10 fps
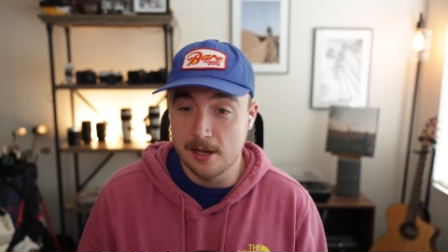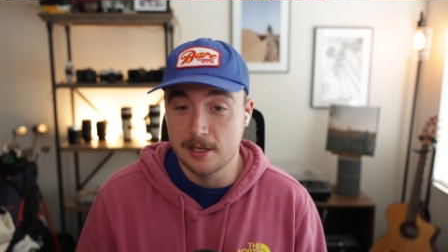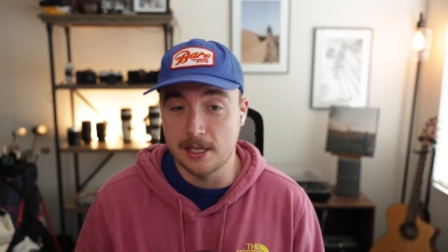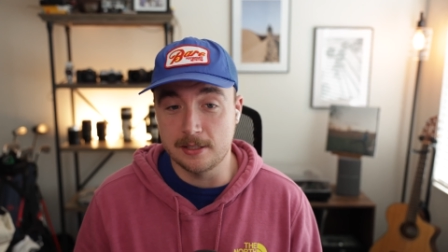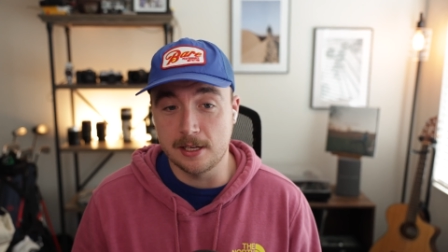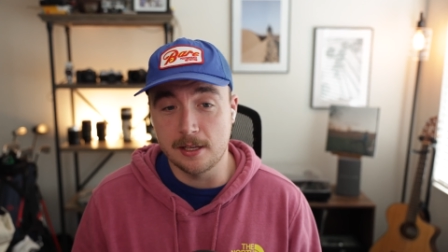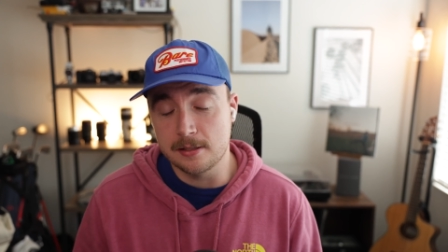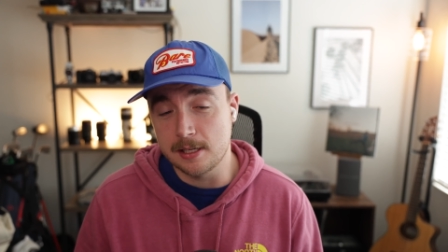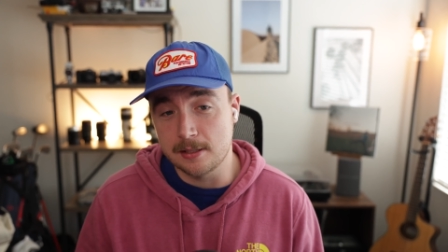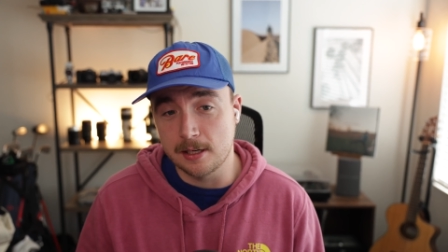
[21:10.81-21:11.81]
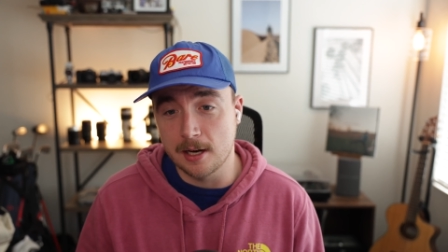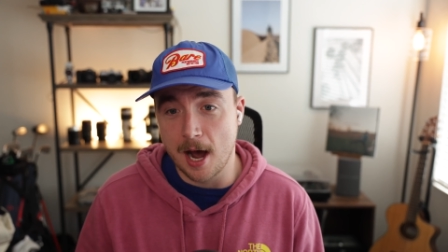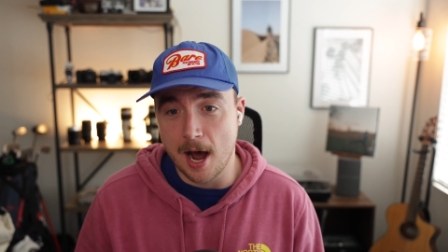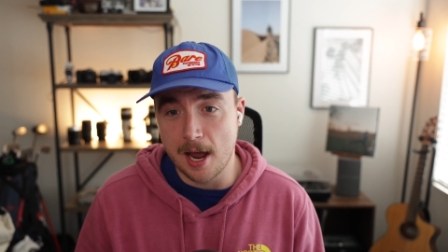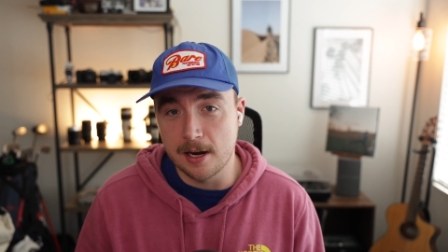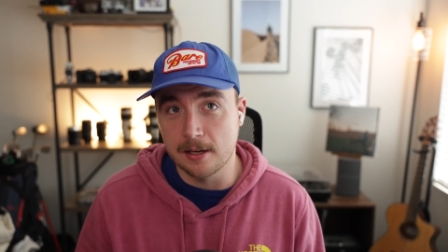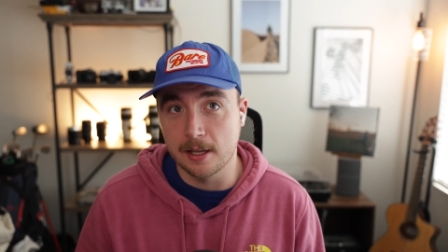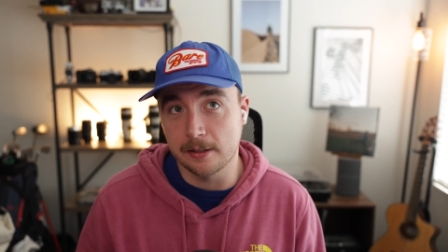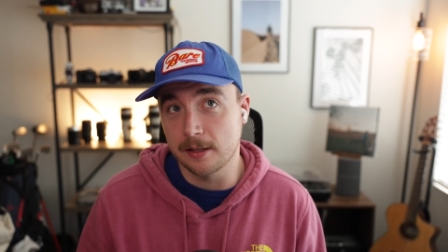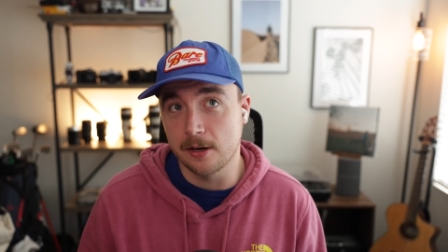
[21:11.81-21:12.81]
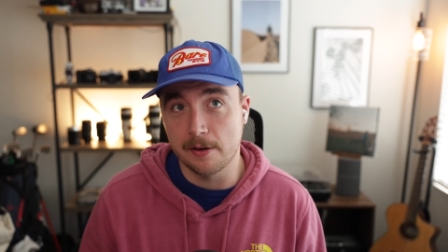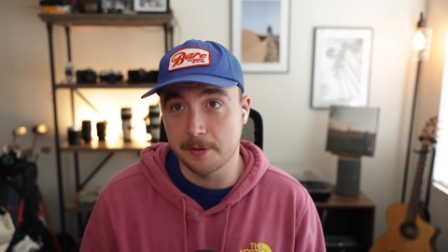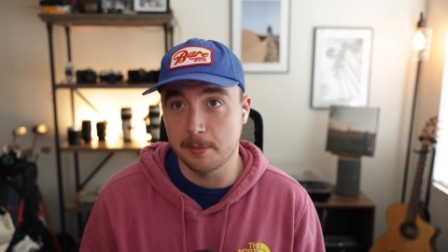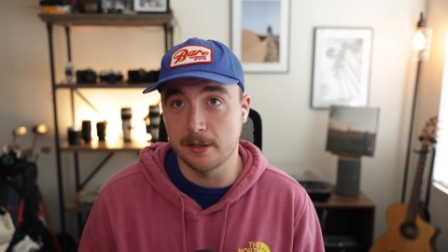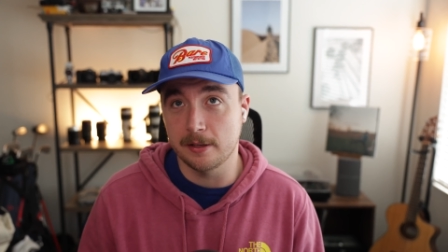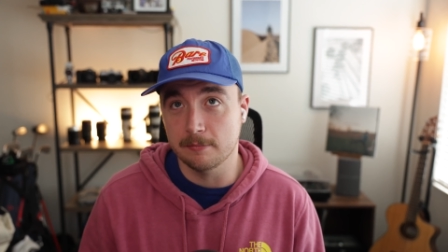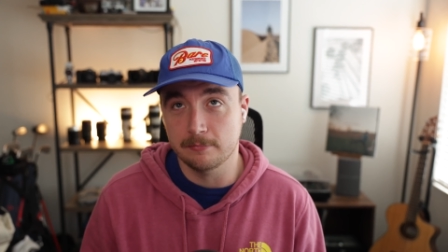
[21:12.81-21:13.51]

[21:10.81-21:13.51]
it's it's easy to hide and like they don't have to be.